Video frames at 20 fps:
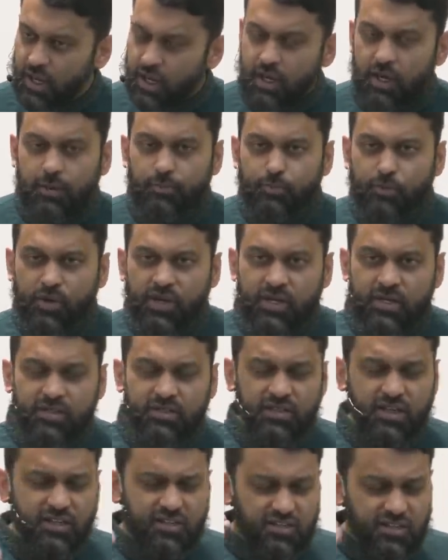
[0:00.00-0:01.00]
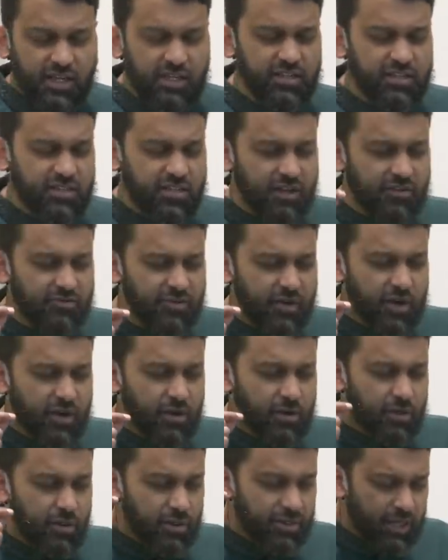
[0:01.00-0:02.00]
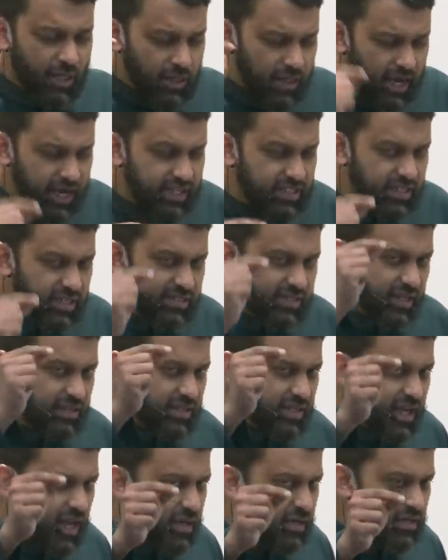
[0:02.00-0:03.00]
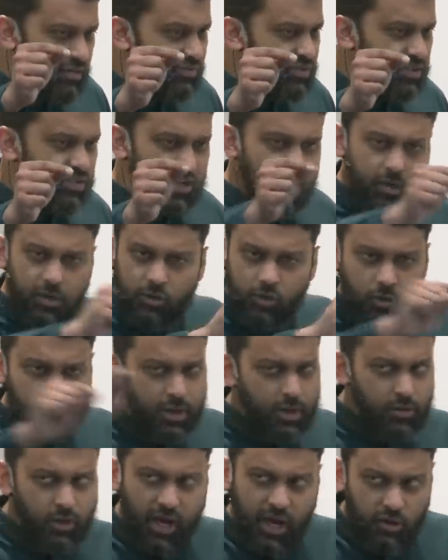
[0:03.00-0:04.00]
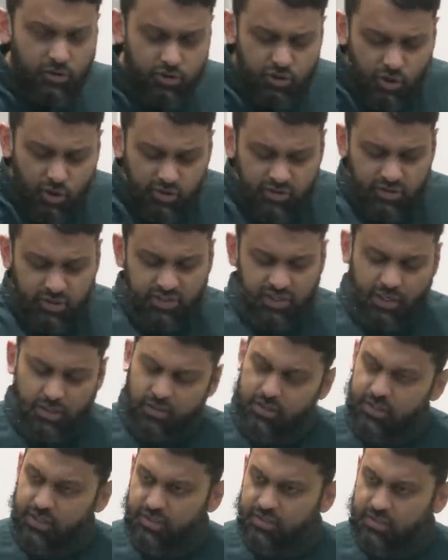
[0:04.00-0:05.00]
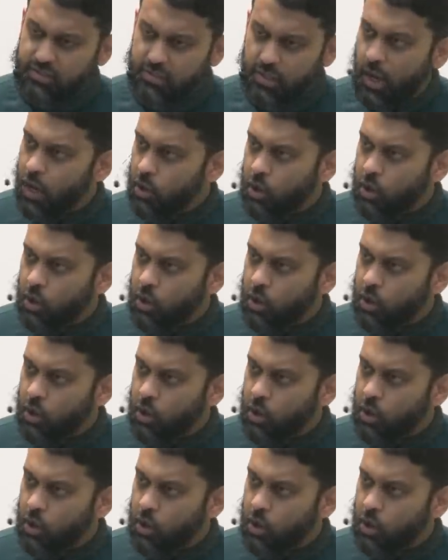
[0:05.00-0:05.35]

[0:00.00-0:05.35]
It brings a sense of the light is at the end of the tunnel, no matter how dark the tunnel is.